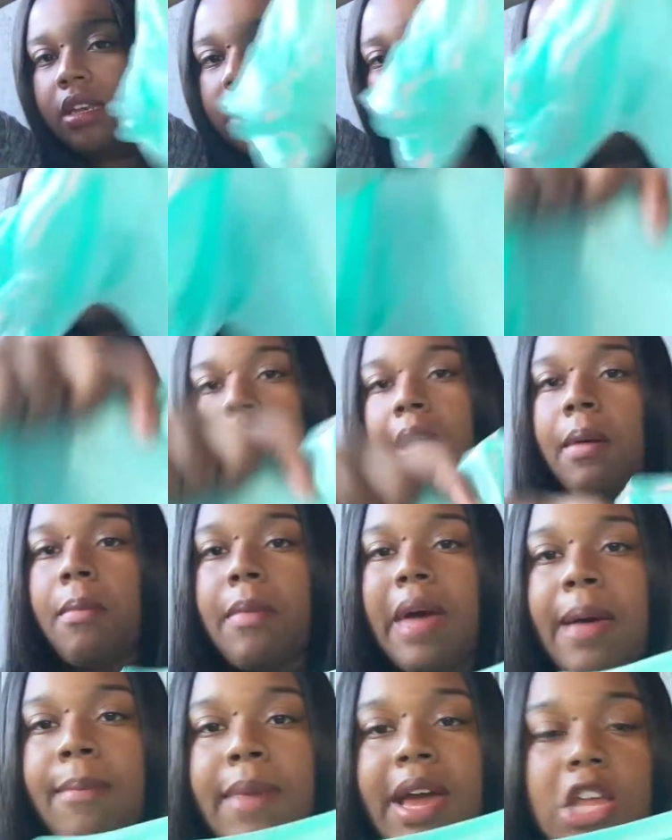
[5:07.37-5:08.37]
because um
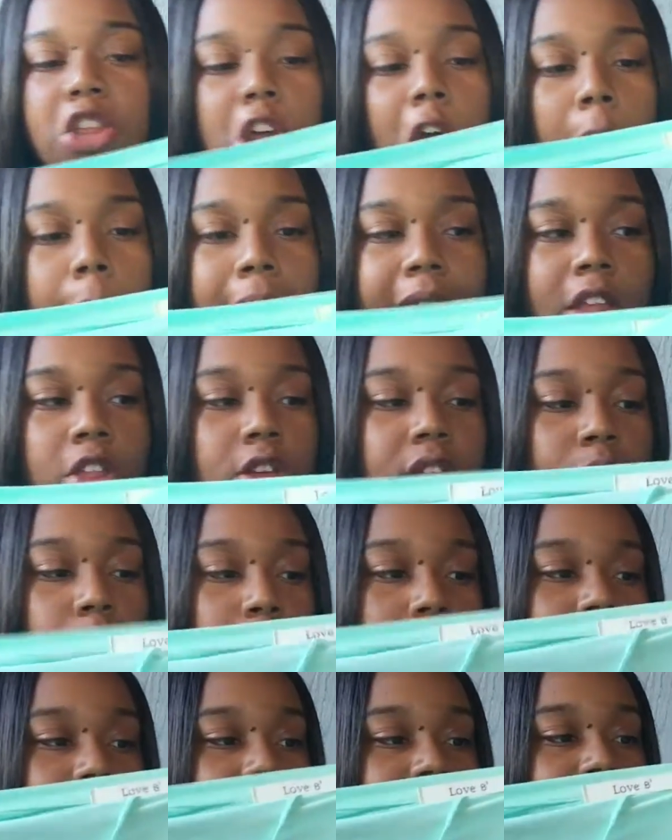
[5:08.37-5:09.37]
at my job I can just
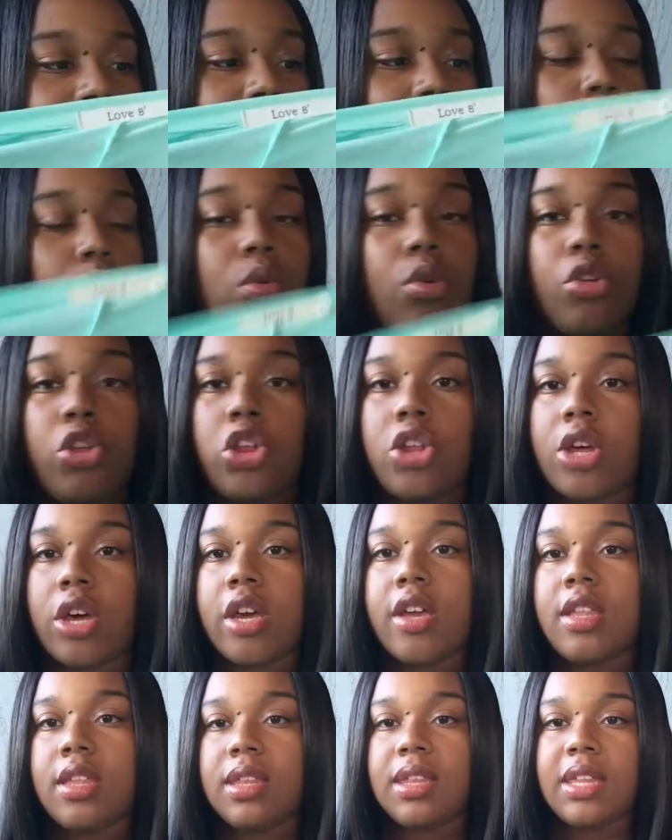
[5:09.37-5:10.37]
wear like casual
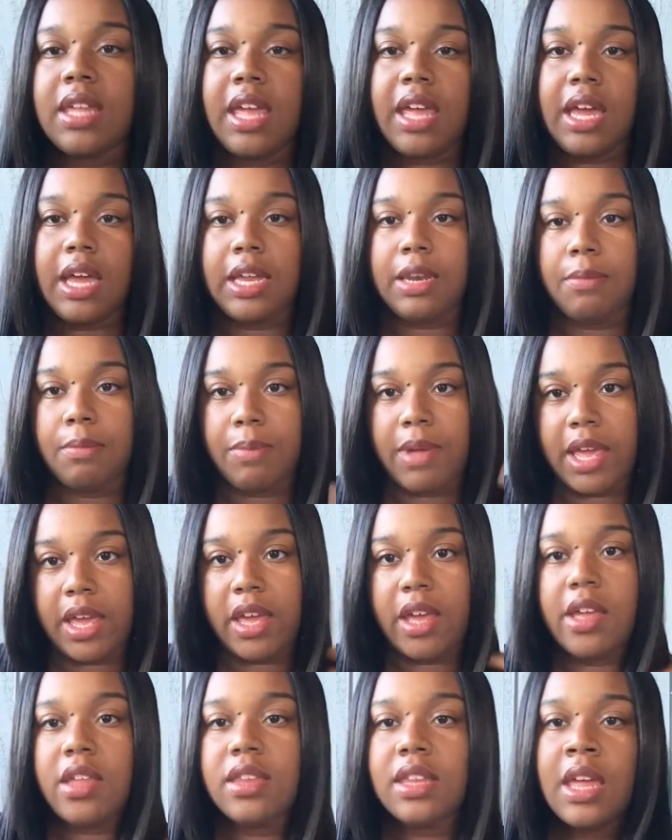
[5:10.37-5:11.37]
shirts and
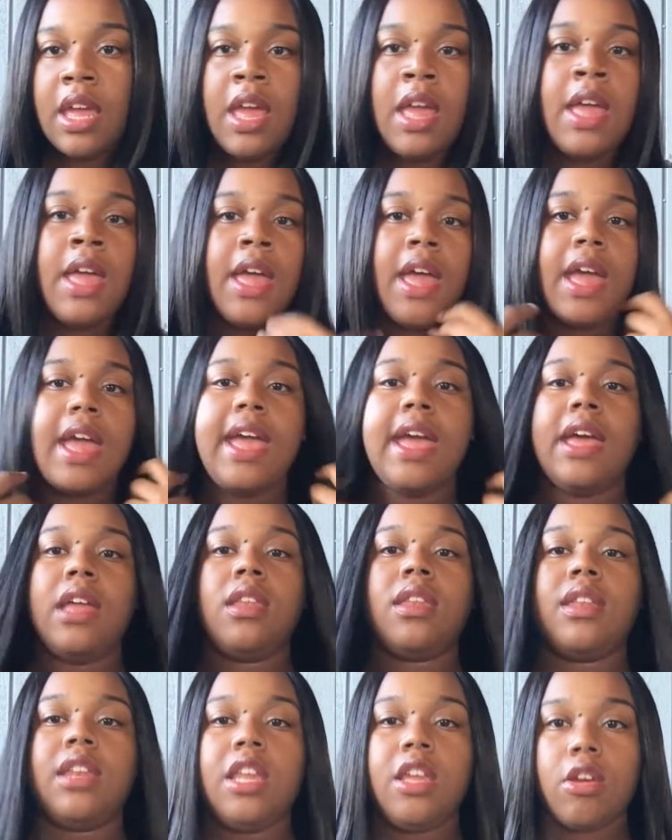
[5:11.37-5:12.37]
pants
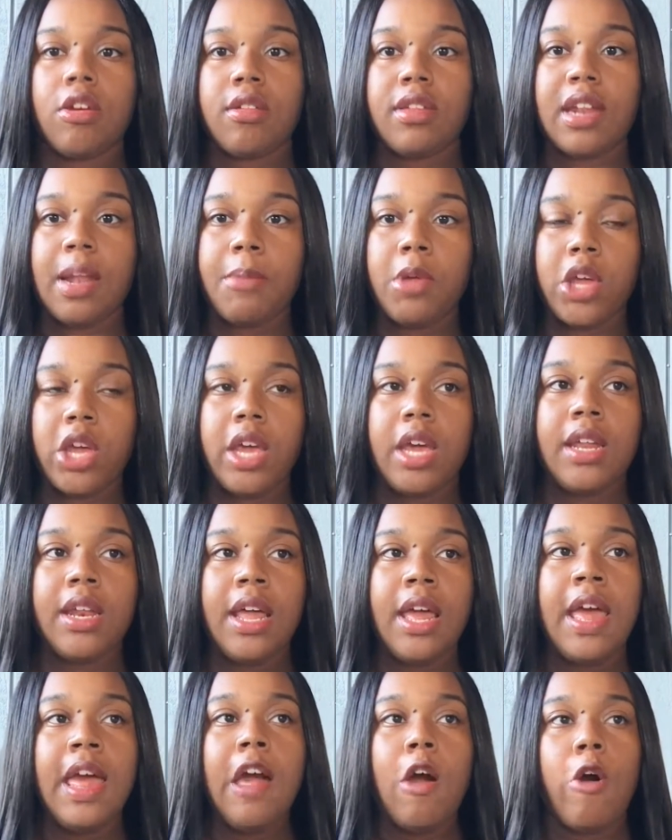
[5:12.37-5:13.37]
and sneakers and I'm good.
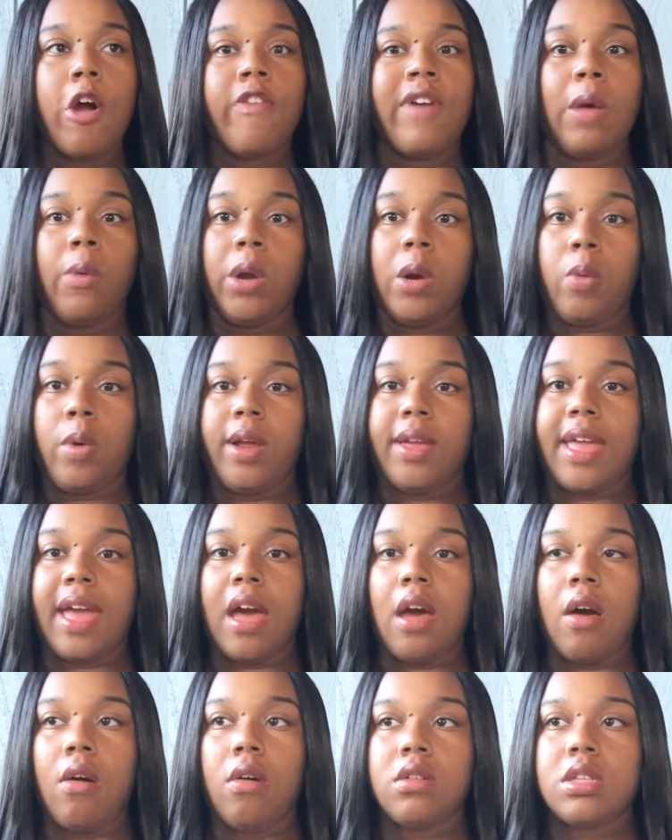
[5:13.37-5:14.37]
Or if I want to work
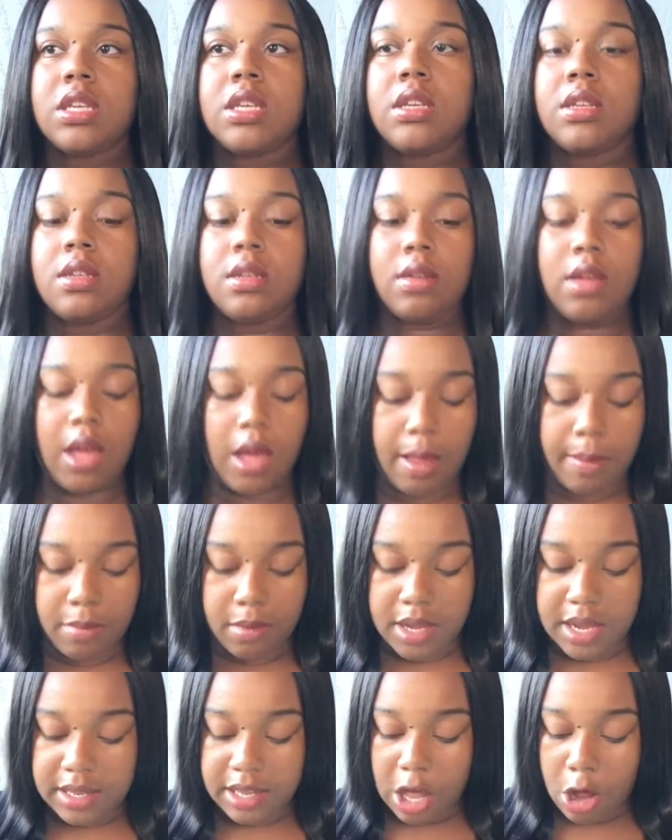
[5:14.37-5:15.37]
out, um
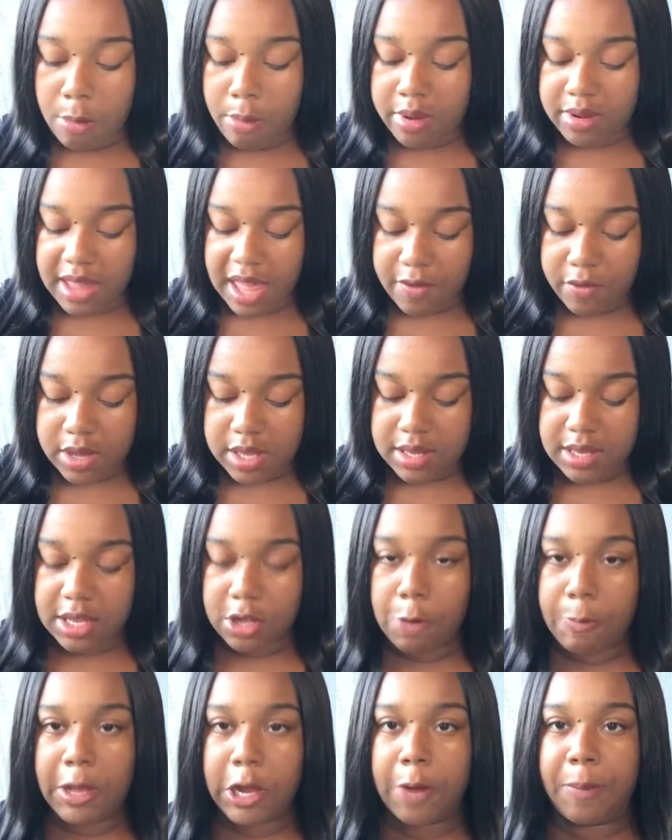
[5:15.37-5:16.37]
because almost every
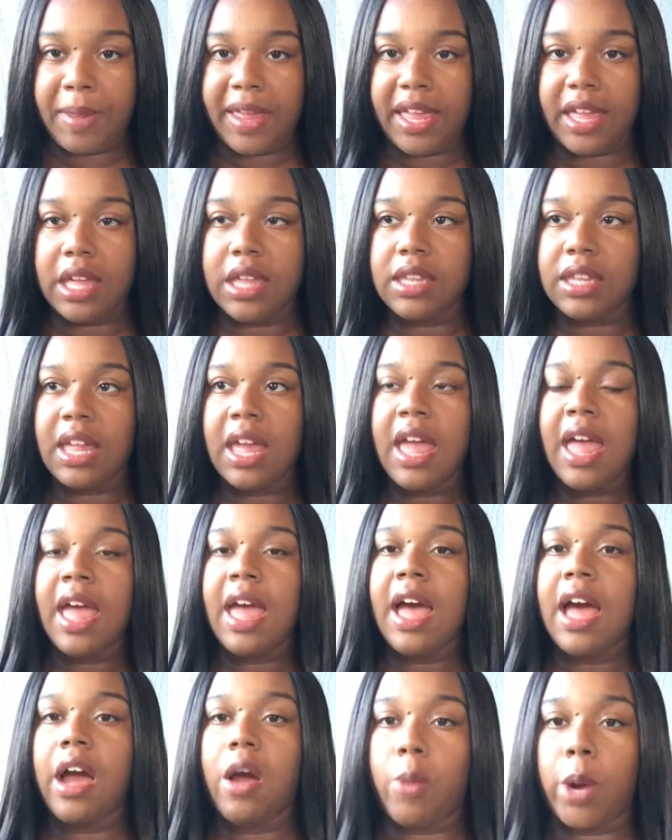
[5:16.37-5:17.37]
single pair of pants
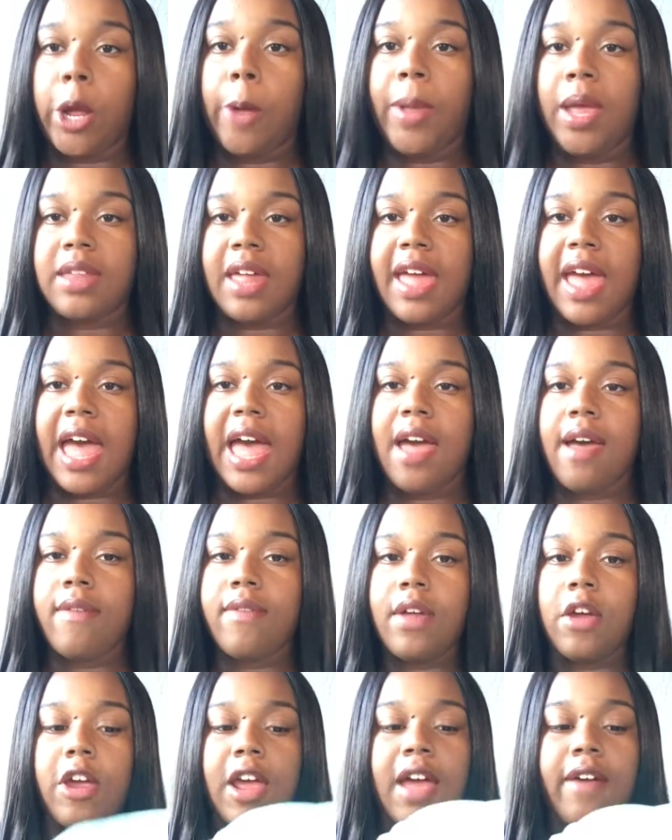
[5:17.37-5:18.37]
workout pants I have
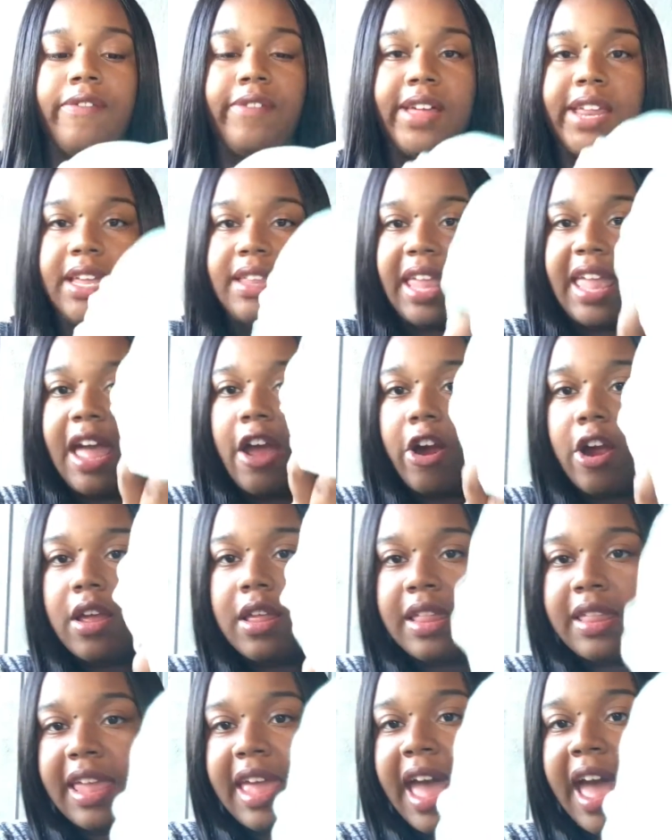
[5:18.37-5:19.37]
that are athletic, they are
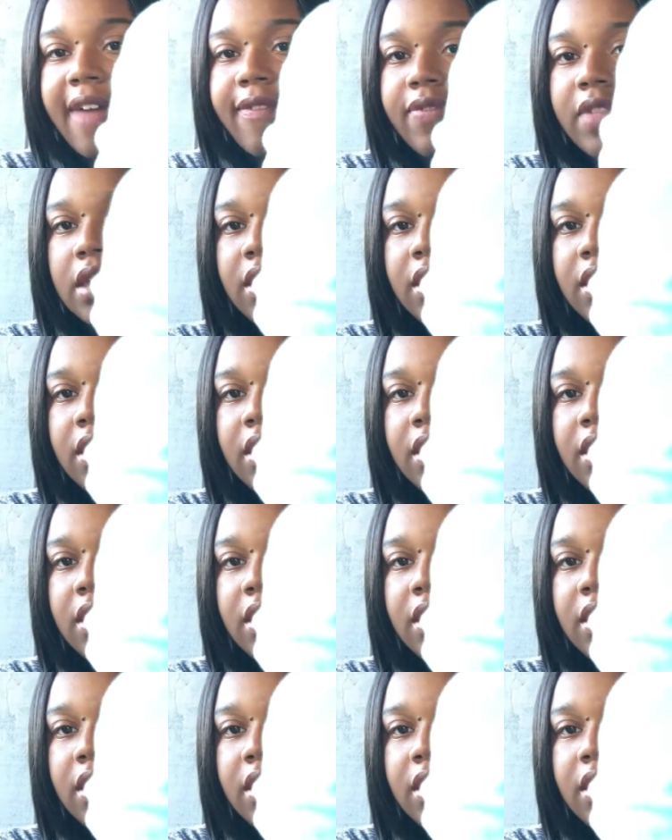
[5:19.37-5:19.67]
they have